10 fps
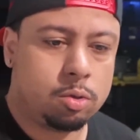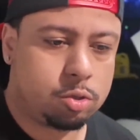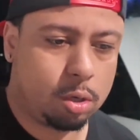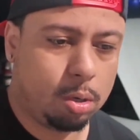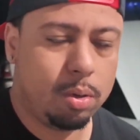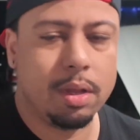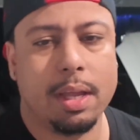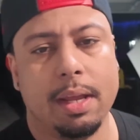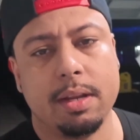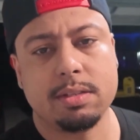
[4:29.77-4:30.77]
So
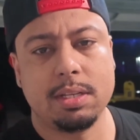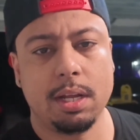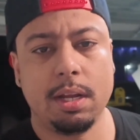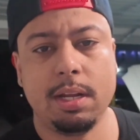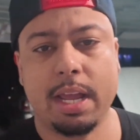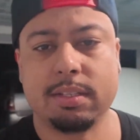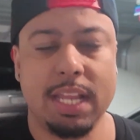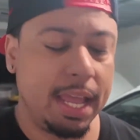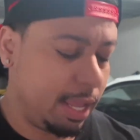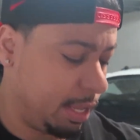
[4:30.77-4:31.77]
it is the next
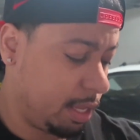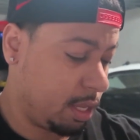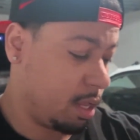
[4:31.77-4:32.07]
day,